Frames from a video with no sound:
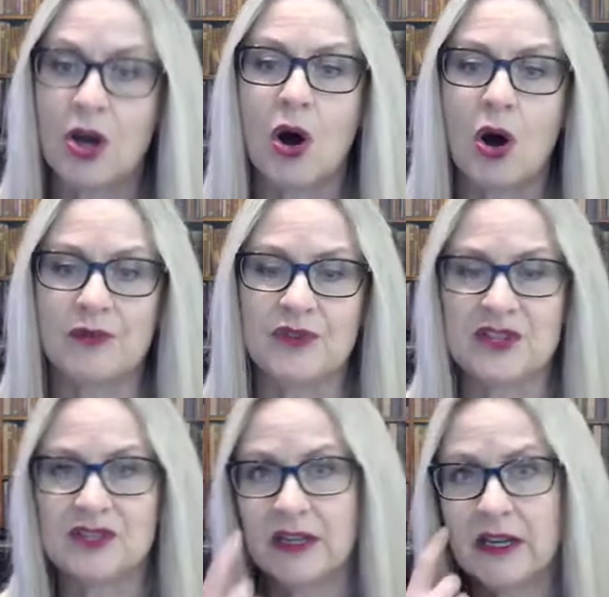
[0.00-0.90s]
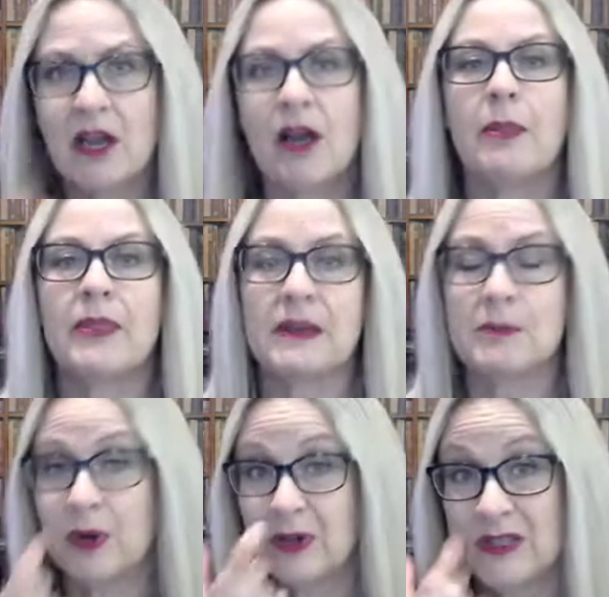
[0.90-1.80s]
Obviously, the
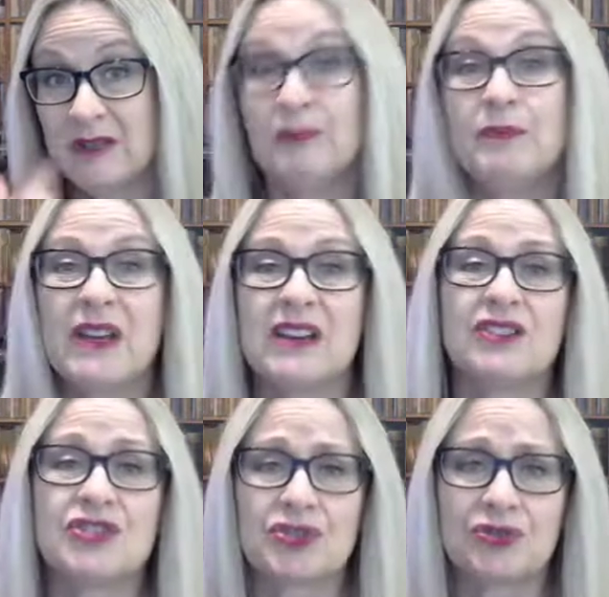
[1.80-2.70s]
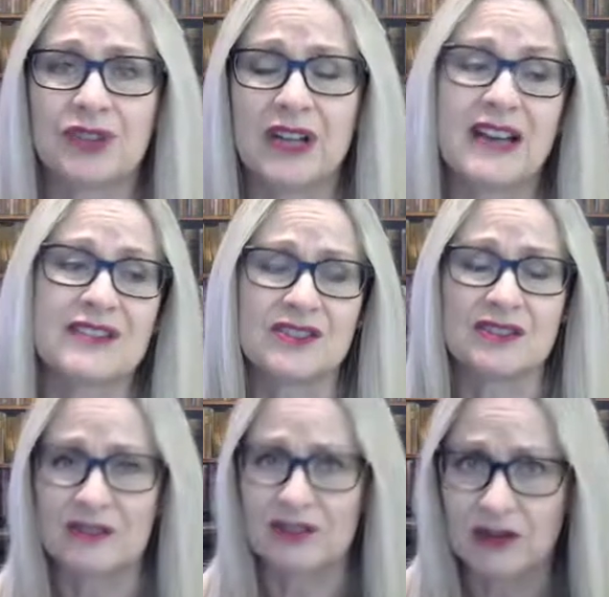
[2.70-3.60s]
person being insured has to
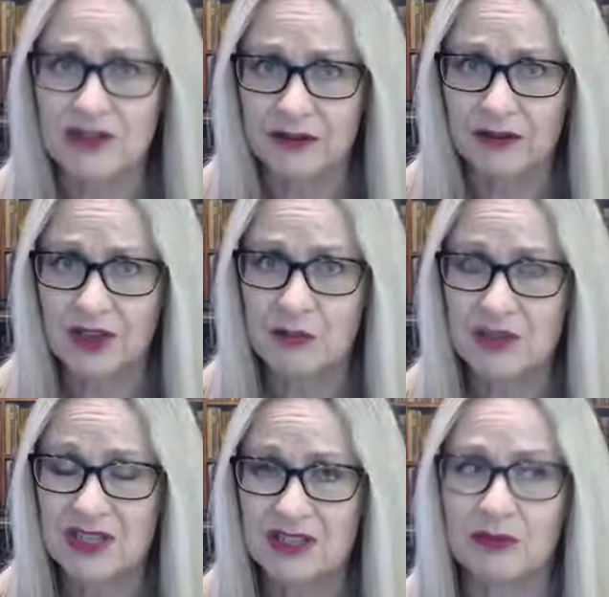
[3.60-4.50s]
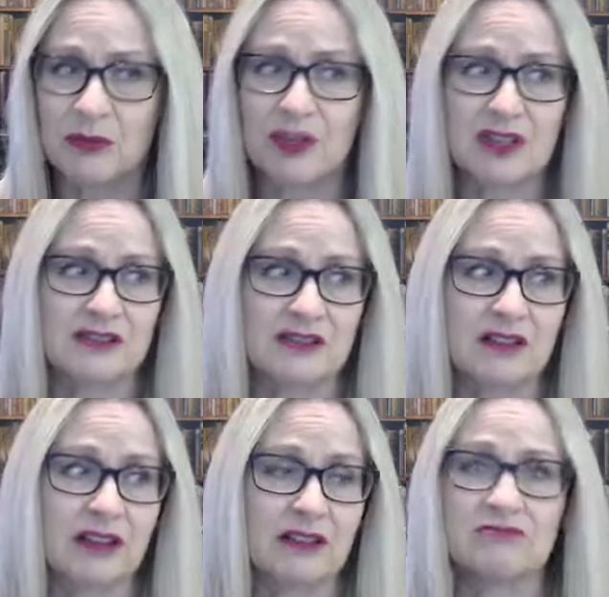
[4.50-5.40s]
disclose everything, particularly with things
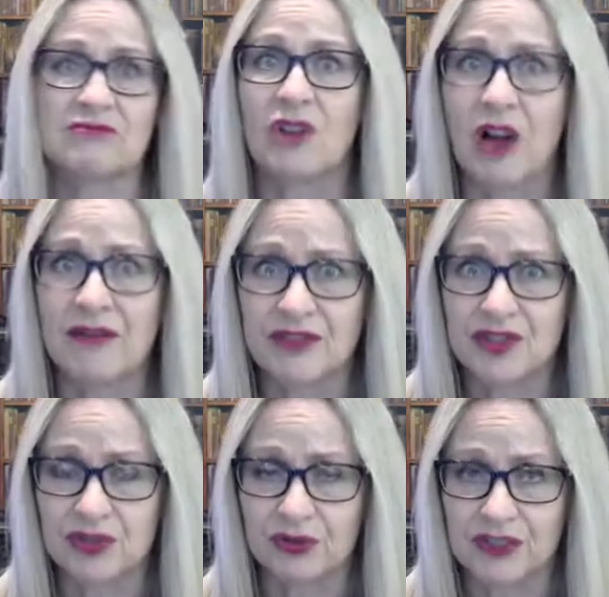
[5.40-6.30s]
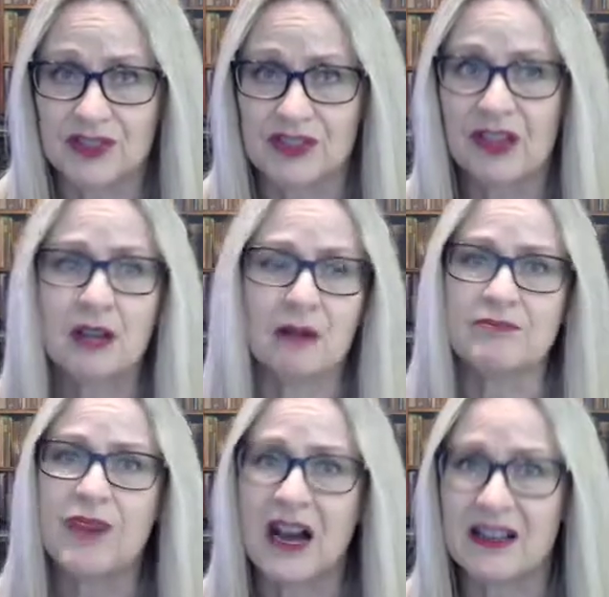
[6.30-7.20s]
like life insurance
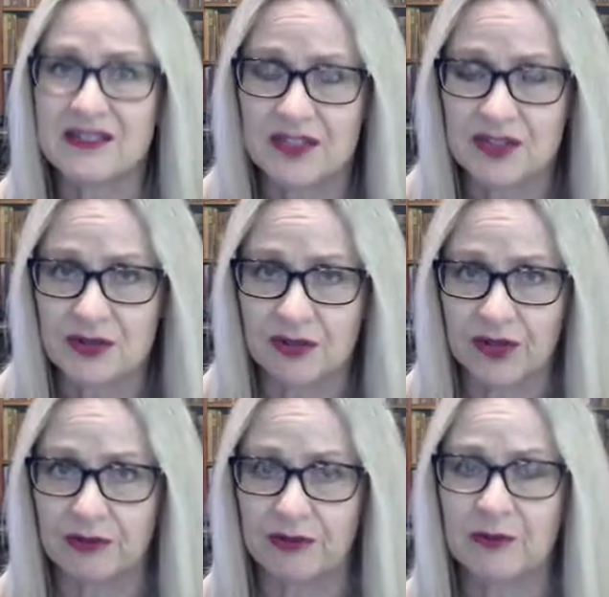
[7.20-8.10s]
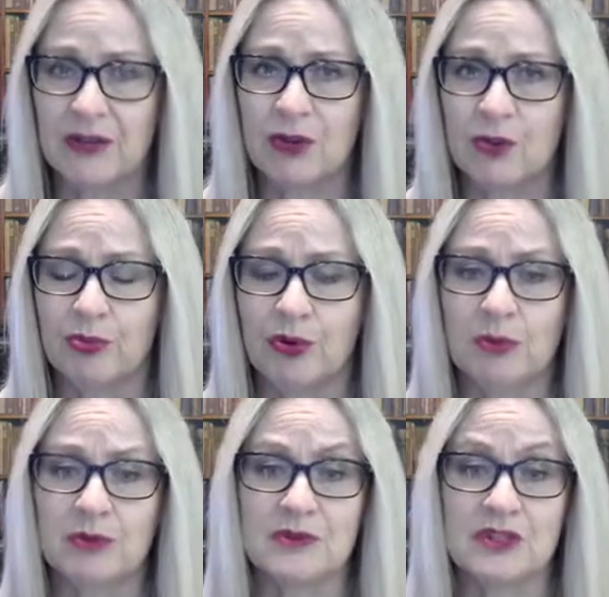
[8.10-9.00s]
and past history of medical
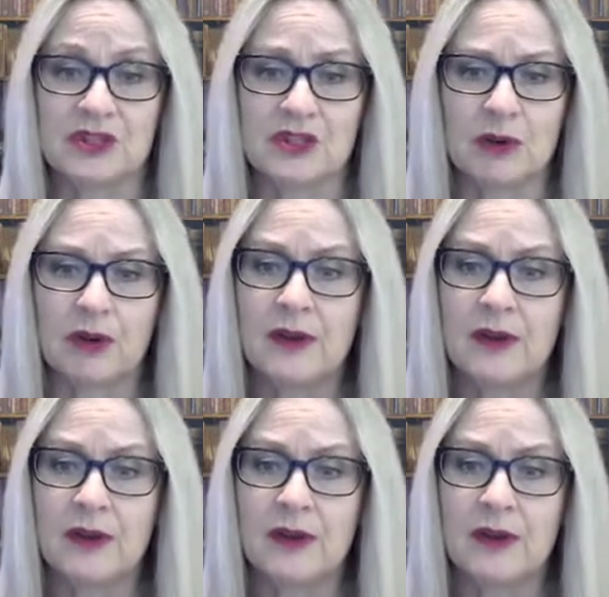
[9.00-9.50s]
problems and so on.